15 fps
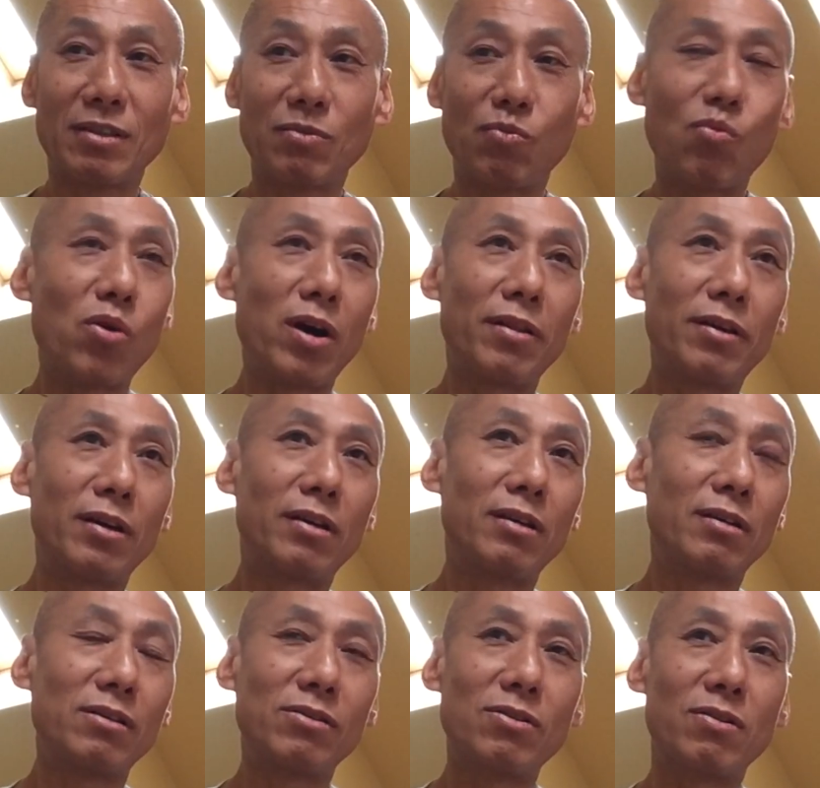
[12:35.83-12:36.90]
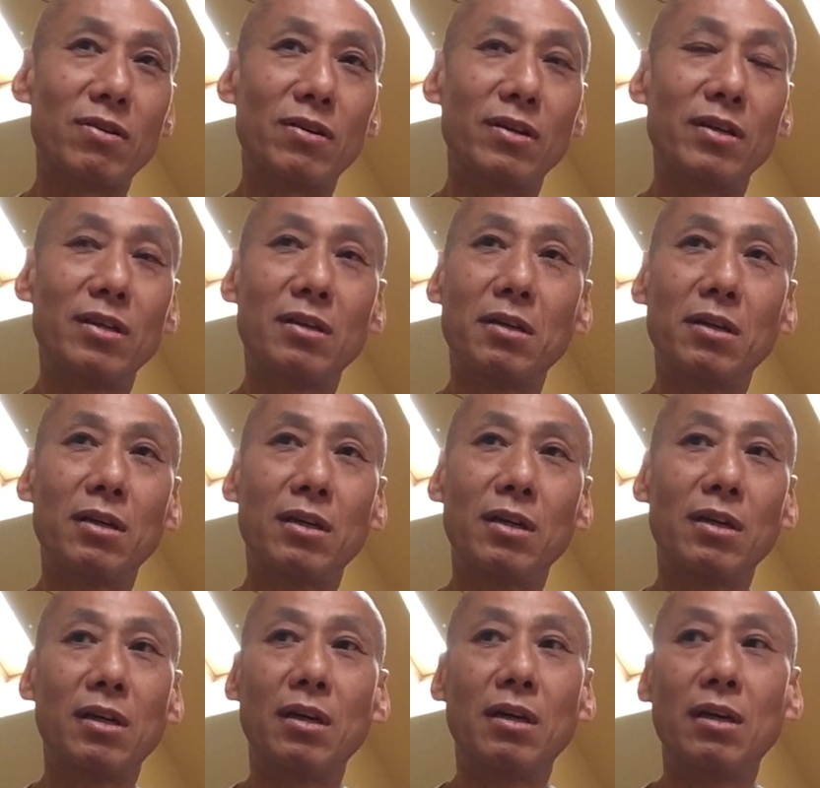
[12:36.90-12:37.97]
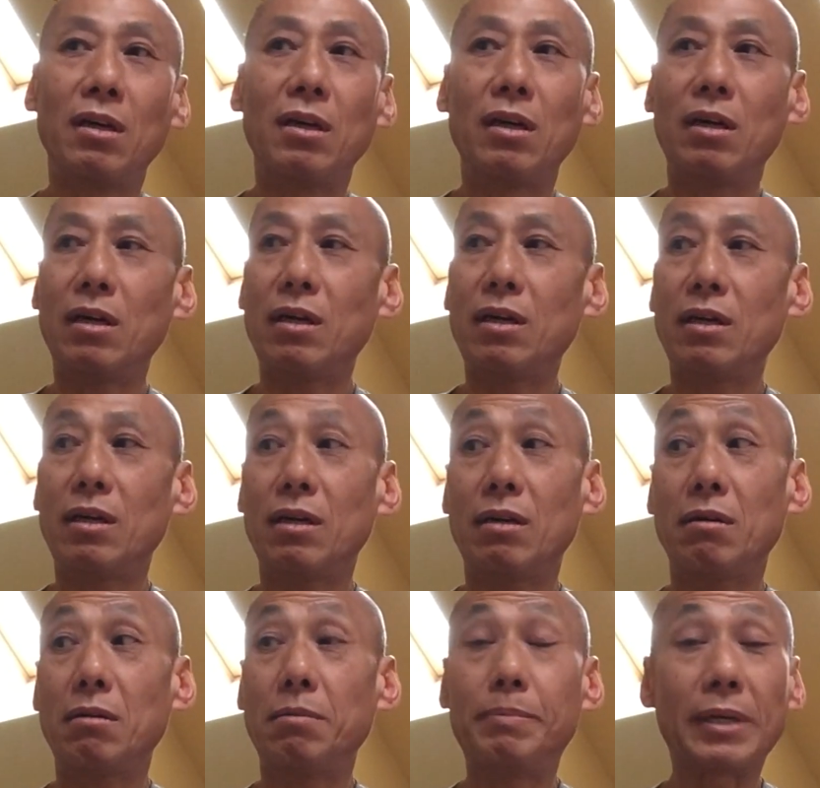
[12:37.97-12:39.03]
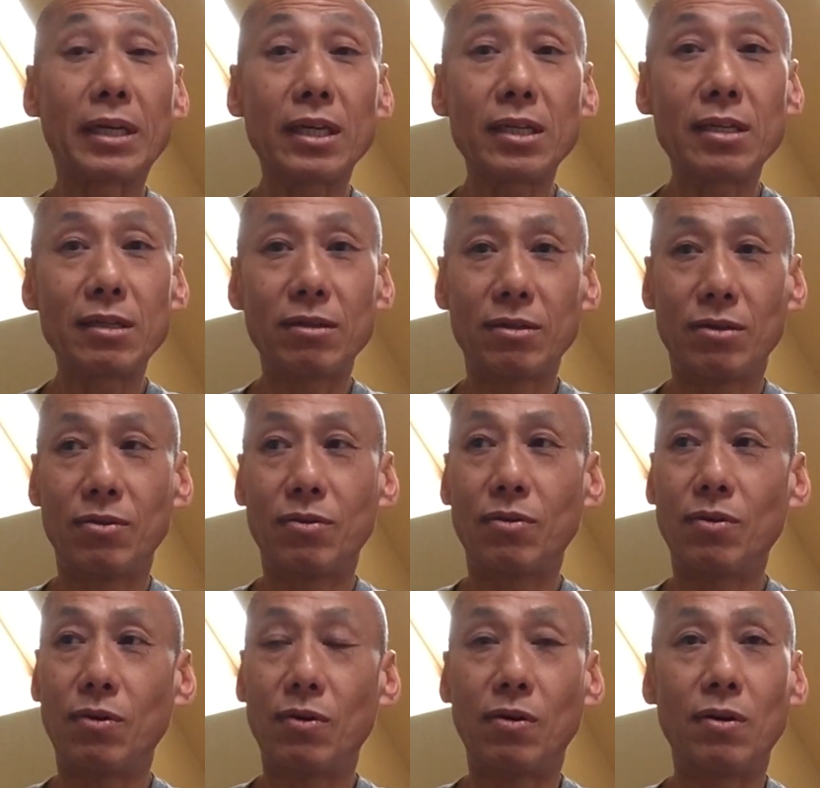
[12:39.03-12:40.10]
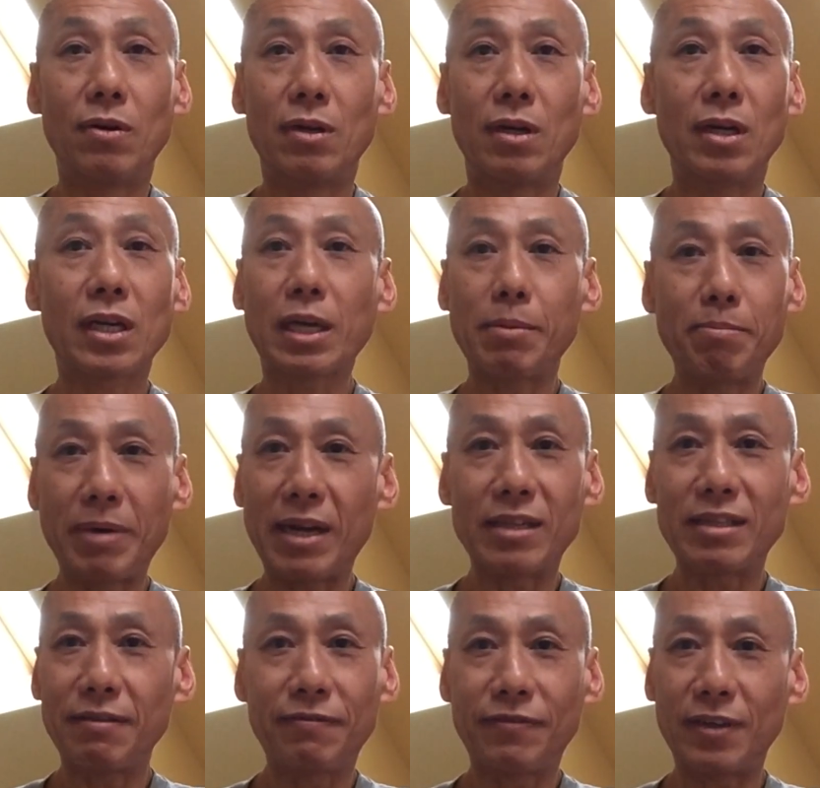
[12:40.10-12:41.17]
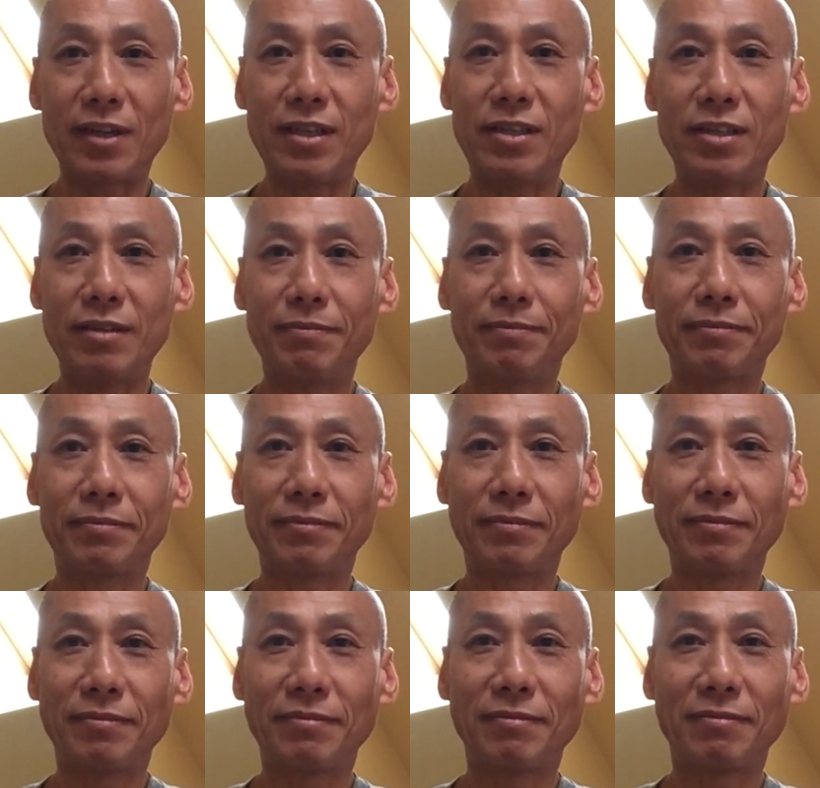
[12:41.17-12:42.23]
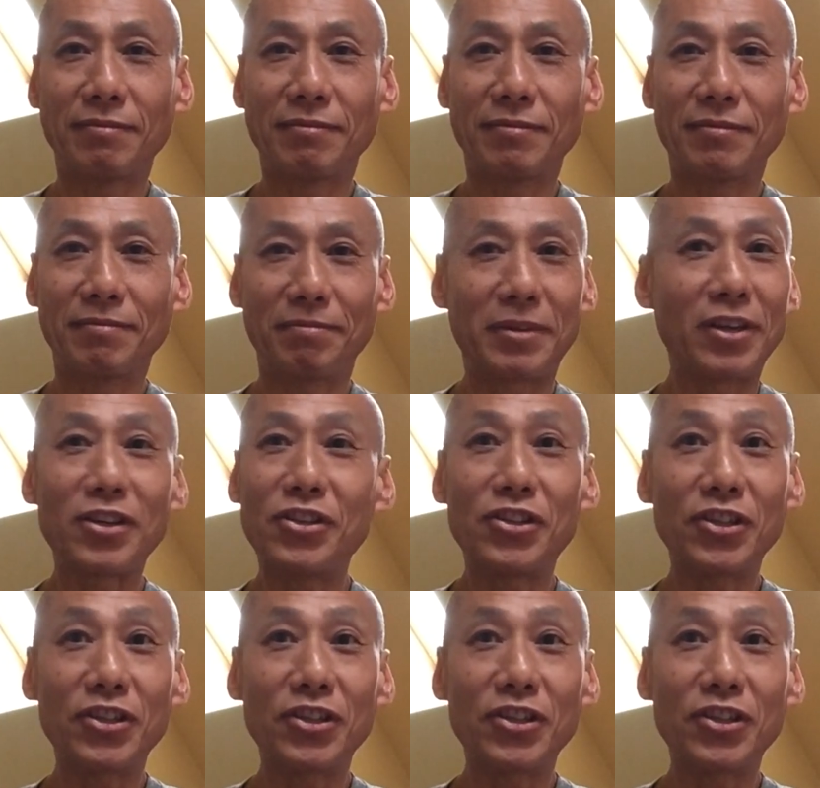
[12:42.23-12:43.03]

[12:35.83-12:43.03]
whether you're a beginner or a competitive fighter, because